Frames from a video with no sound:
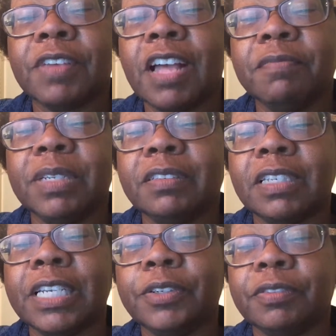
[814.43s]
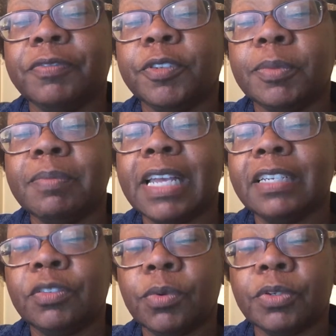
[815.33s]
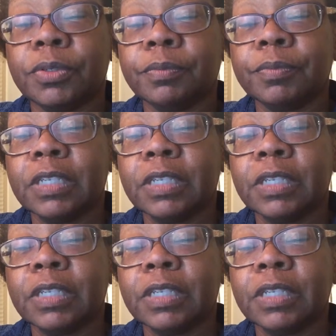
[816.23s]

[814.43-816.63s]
5 minutes later confirming Maggie's order.